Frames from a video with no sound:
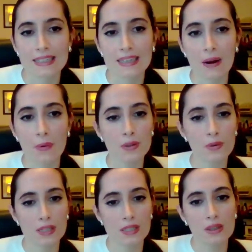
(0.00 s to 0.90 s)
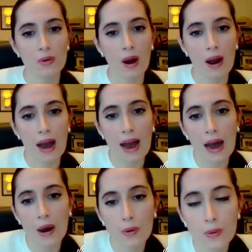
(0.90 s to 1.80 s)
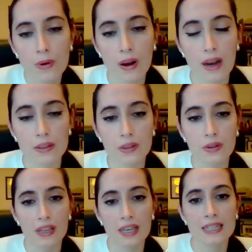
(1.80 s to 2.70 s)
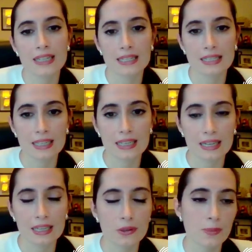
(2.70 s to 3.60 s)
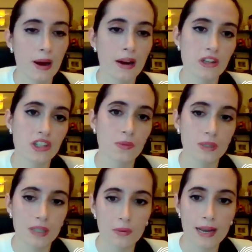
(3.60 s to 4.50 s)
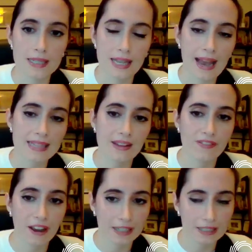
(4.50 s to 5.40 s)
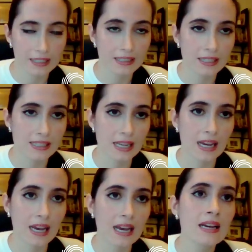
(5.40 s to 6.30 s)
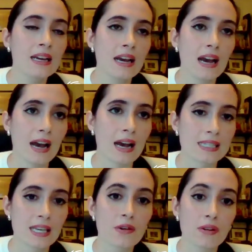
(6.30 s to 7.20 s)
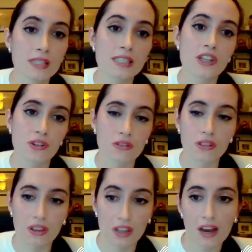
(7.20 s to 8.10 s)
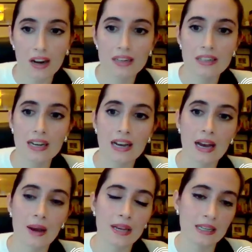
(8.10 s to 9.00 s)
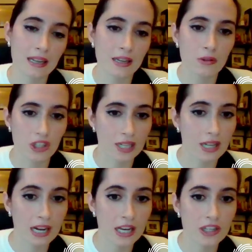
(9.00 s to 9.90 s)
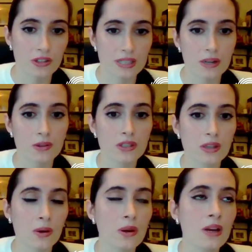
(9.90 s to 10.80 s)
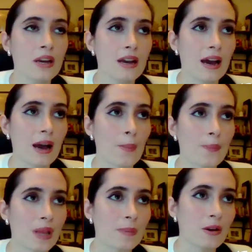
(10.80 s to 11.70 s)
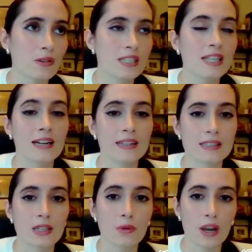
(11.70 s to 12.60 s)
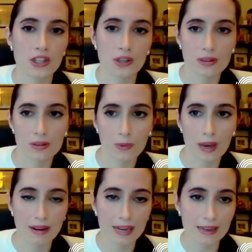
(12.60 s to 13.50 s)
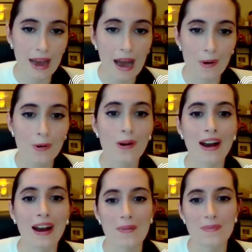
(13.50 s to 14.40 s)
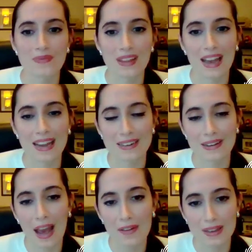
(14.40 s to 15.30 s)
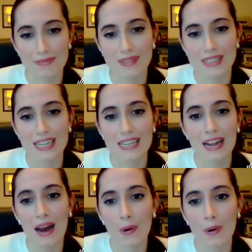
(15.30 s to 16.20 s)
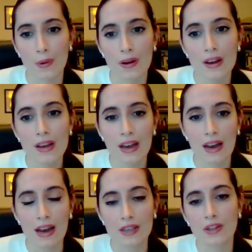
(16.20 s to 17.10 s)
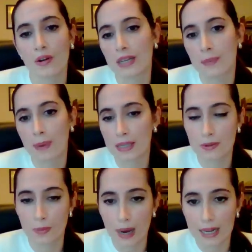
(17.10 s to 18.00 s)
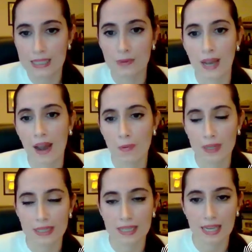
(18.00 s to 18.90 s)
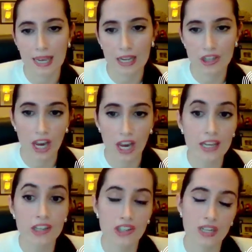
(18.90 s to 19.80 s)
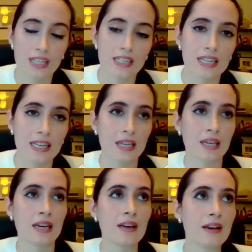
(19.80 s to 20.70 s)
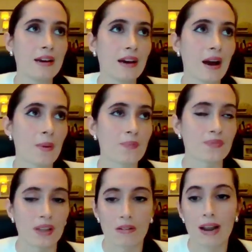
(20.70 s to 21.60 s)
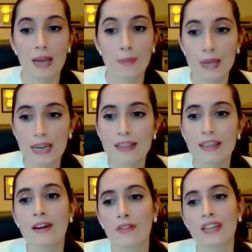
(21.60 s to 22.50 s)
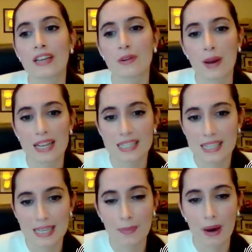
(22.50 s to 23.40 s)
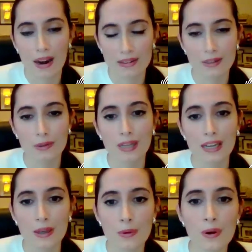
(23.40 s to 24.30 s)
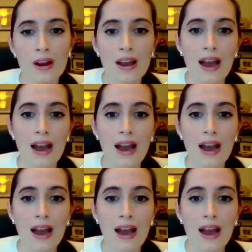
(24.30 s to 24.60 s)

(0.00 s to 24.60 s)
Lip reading: And I wanted to ask you, how do you think that the EU's partnership with the US has affected this securitization turn in EU-China relations? And also, I mean, considering the situation we are in now, and having seen how, in the past 2 months, we have witnessed a change in the reliability of the US as a partner to the EU.